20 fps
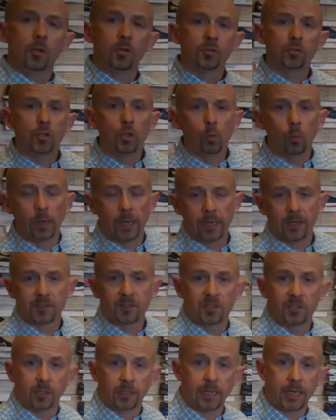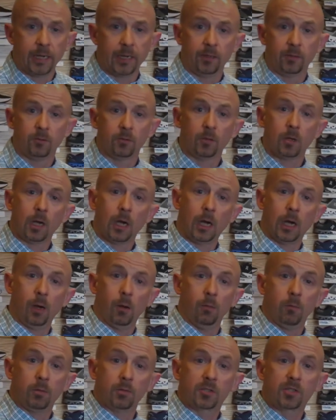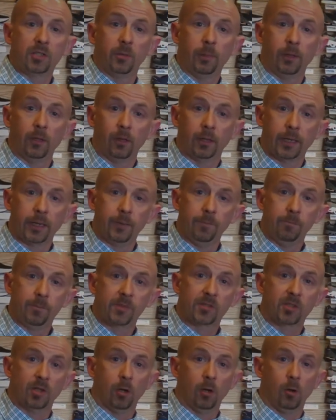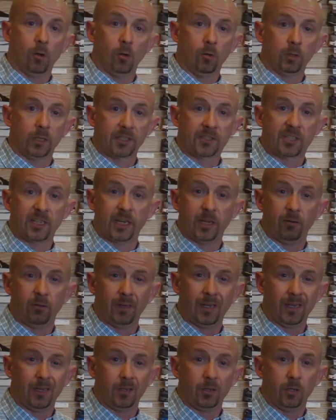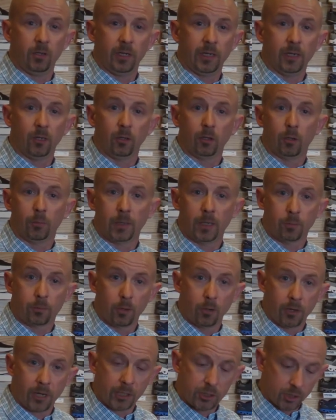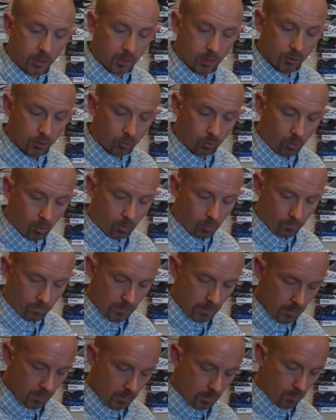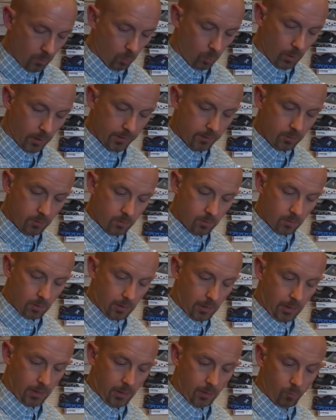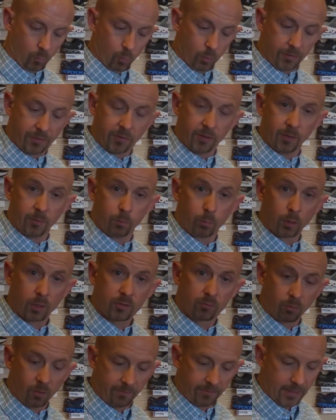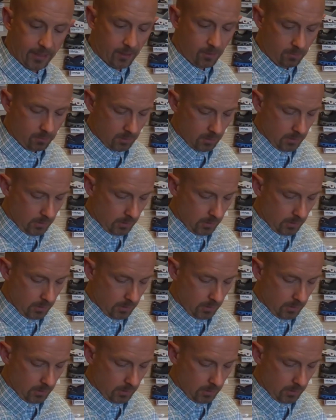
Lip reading: 2 ways to gain stability. So let's say you need a little bit of pronation control. One, with the Brooks Ravenna,